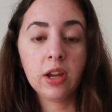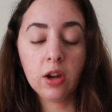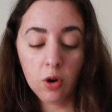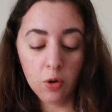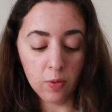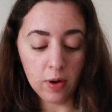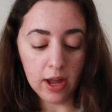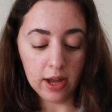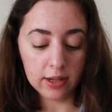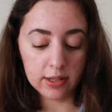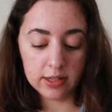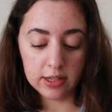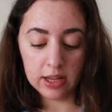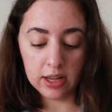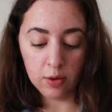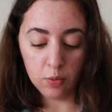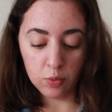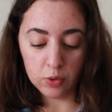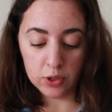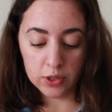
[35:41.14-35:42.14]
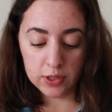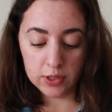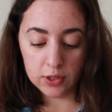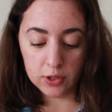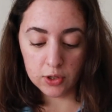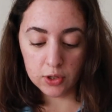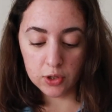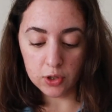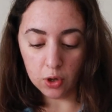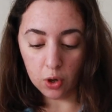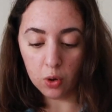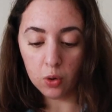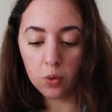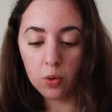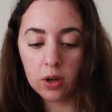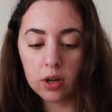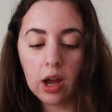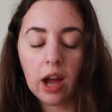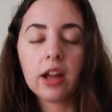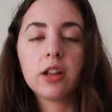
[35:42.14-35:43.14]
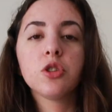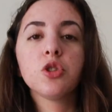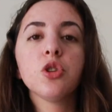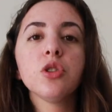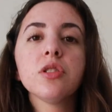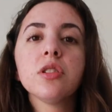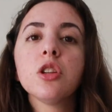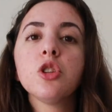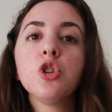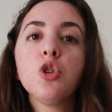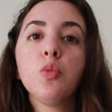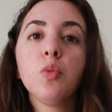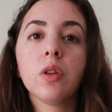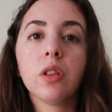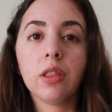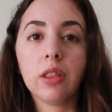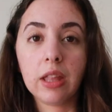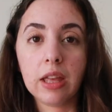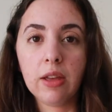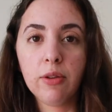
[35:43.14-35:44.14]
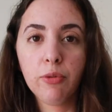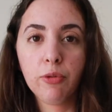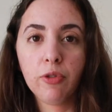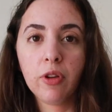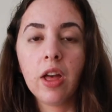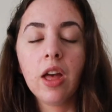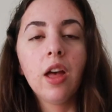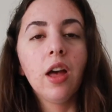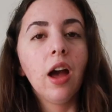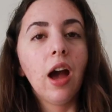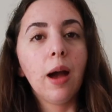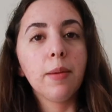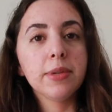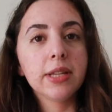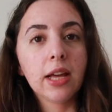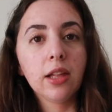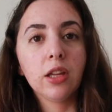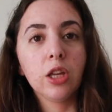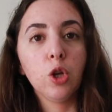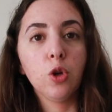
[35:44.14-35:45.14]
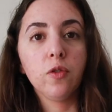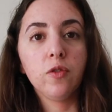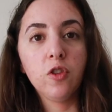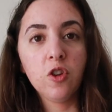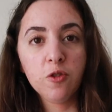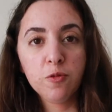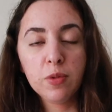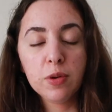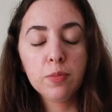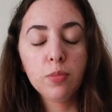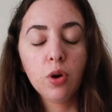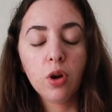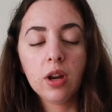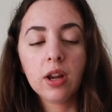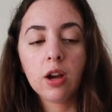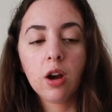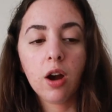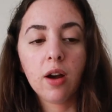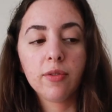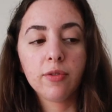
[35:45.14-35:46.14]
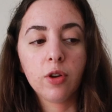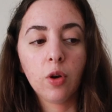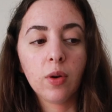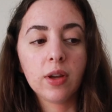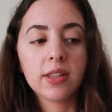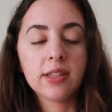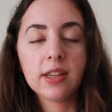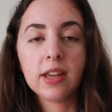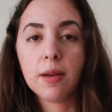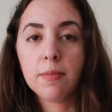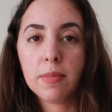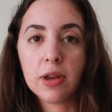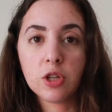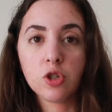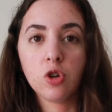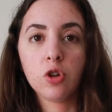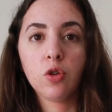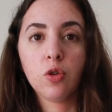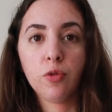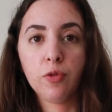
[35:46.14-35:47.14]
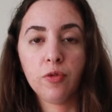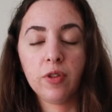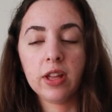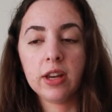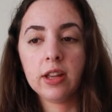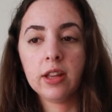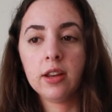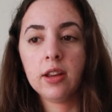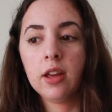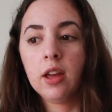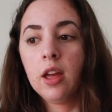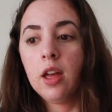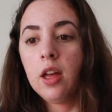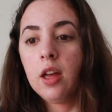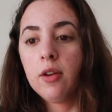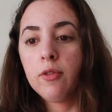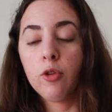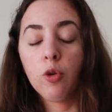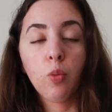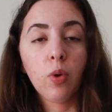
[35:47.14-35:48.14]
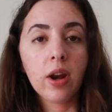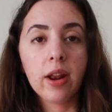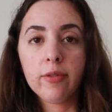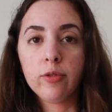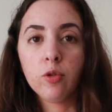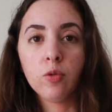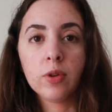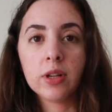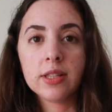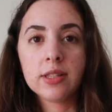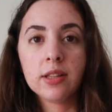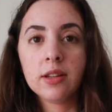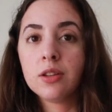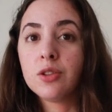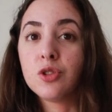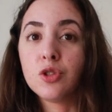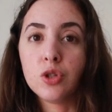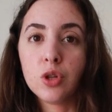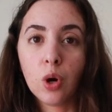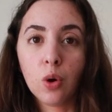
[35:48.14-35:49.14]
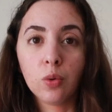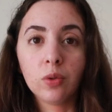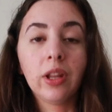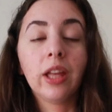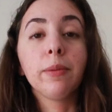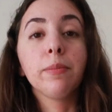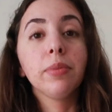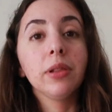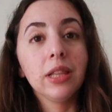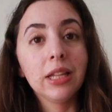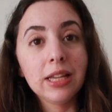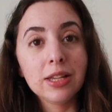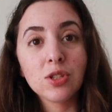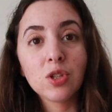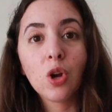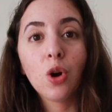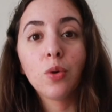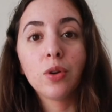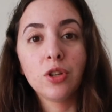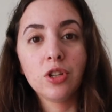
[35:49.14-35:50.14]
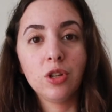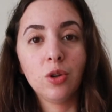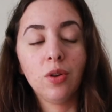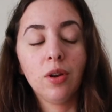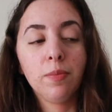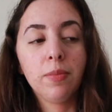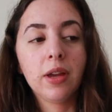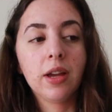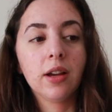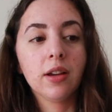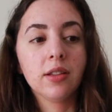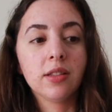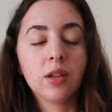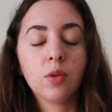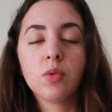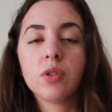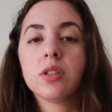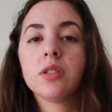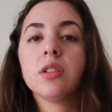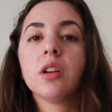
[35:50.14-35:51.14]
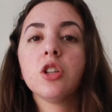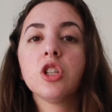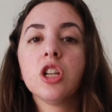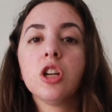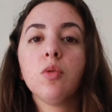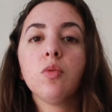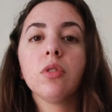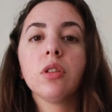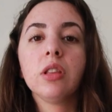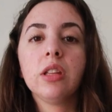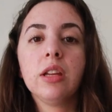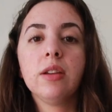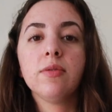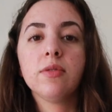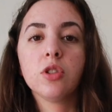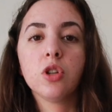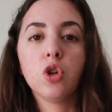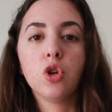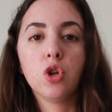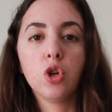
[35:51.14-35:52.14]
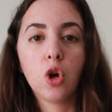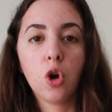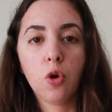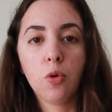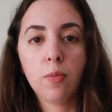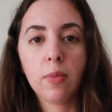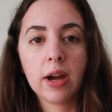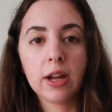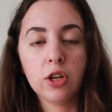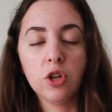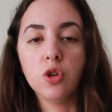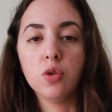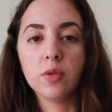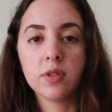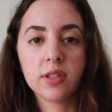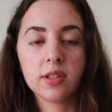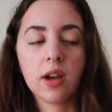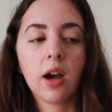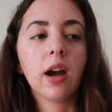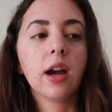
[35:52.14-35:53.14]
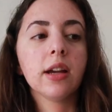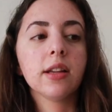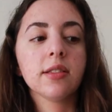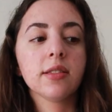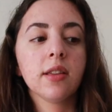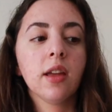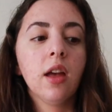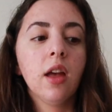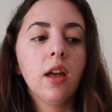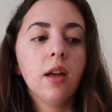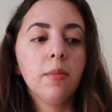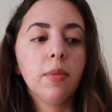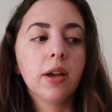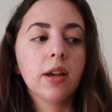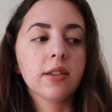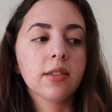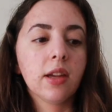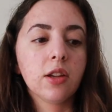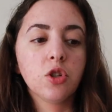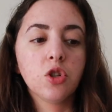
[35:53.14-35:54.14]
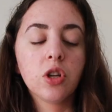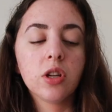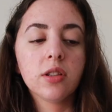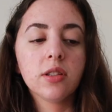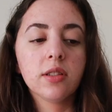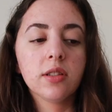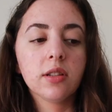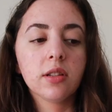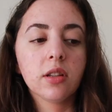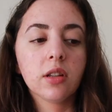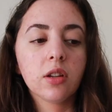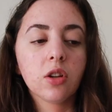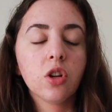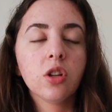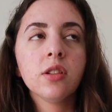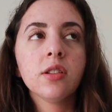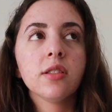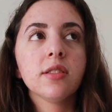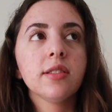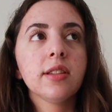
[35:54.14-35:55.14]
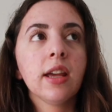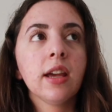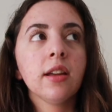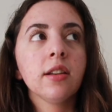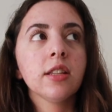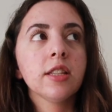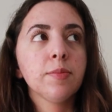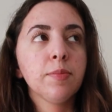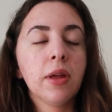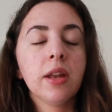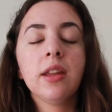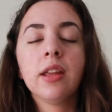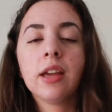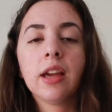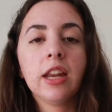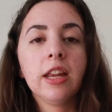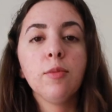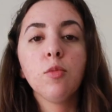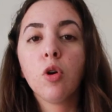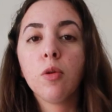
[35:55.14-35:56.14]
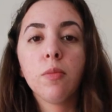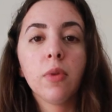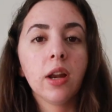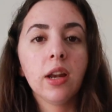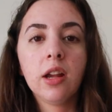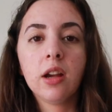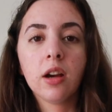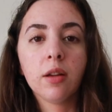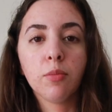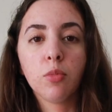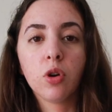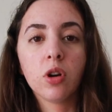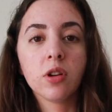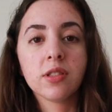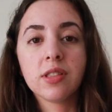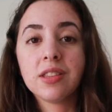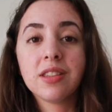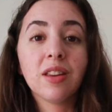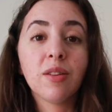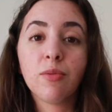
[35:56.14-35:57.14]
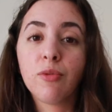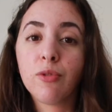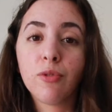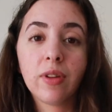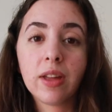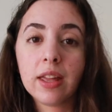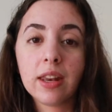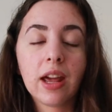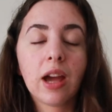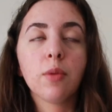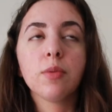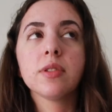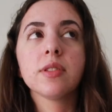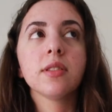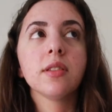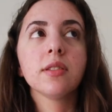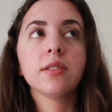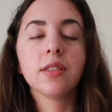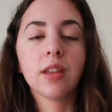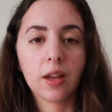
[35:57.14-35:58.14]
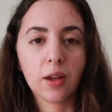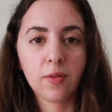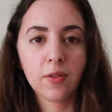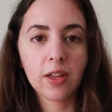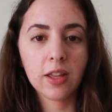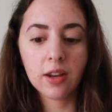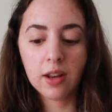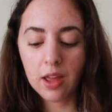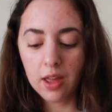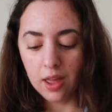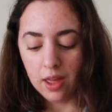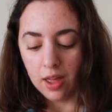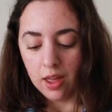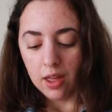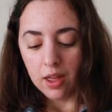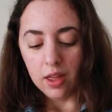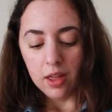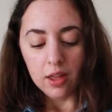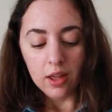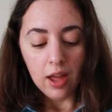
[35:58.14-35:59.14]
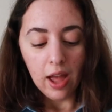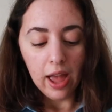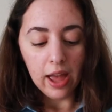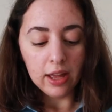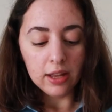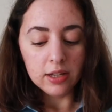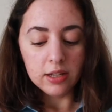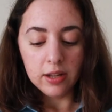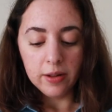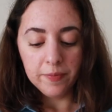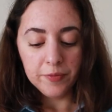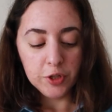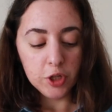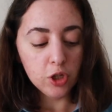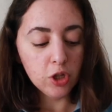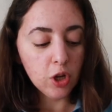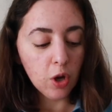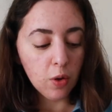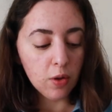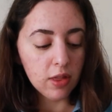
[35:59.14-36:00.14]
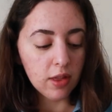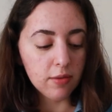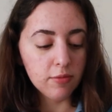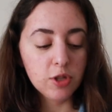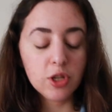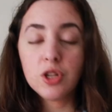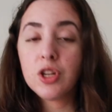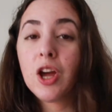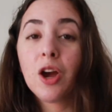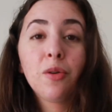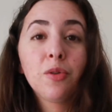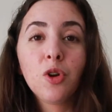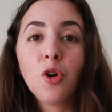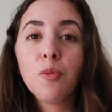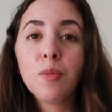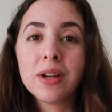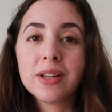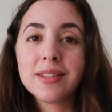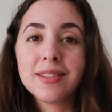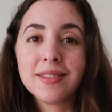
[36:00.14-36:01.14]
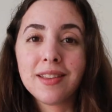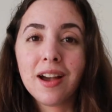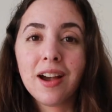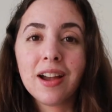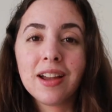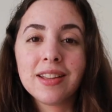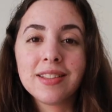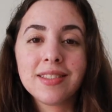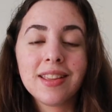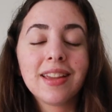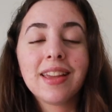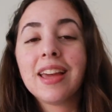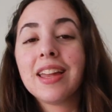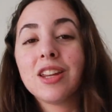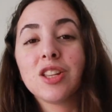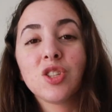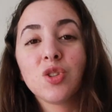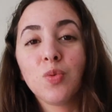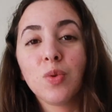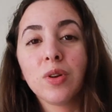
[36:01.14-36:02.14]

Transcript: correct. It was so, it's just such a relief. I'm telling you, if you've been putting off going to get measured or fitted for whatever reason, don't. Like, please go and do it, because it was such a relief to know my new size, because I just couldn't stand spending any more money on bras that didn't fit. I was sick of it. And to now know my size, again, it's a